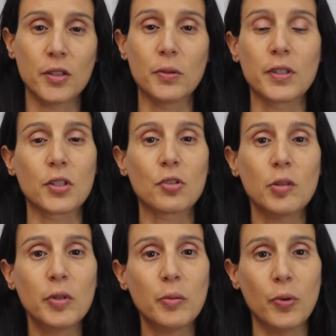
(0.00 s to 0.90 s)
so it's
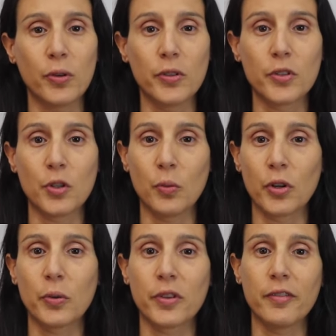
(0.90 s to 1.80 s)
extremely important to
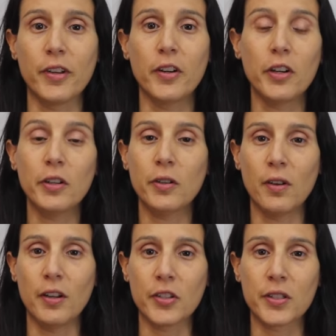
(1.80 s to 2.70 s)
work with a veterinary
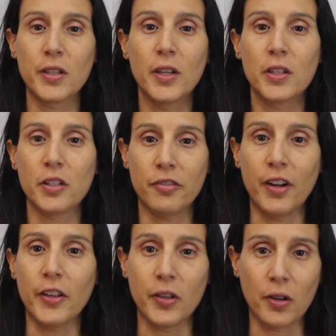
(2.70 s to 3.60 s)
neurologist to
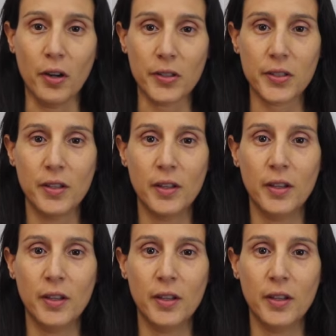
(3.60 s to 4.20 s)
find the cause.